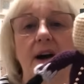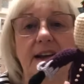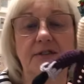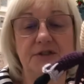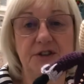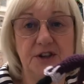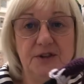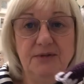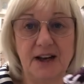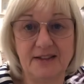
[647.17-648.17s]
I have to
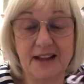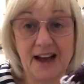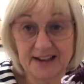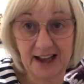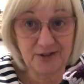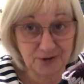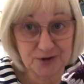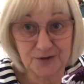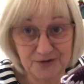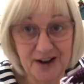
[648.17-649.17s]
do, and that again
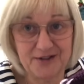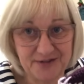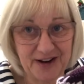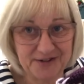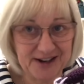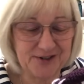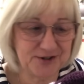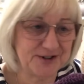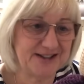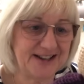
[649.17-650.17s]
looks very, very
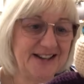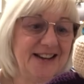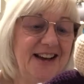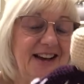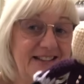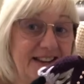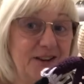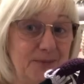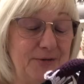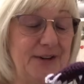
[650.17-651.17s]
interesting. I think
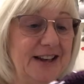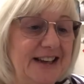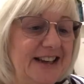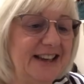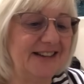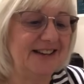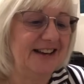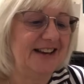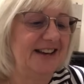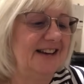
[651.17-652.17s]
you'll be really,
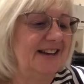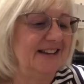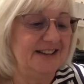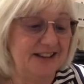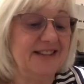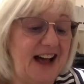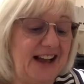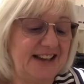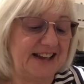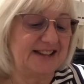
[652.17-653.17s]
you'll
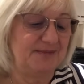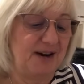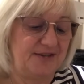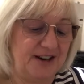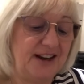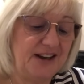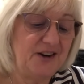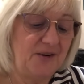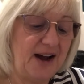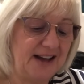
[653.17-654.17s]
like it tomorrow. I
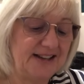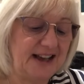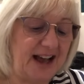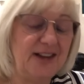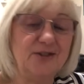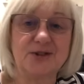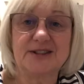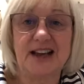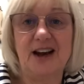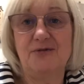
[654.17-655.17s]
know I
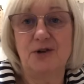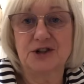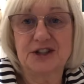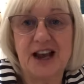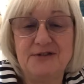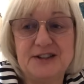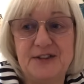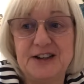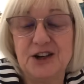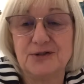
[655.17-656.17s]
looked at it. I've watched Kerry's
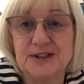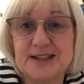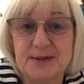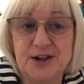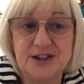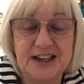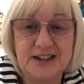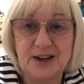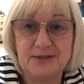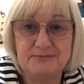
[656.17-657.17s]
video this
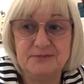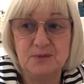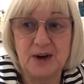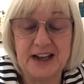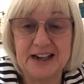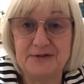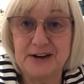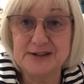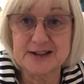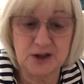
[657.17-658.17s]
morning, and when I had a
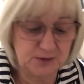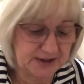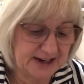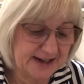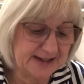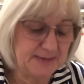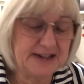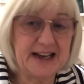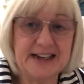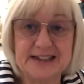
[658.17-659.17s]
very slow start to my
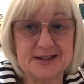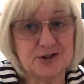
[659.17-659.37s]
day, I did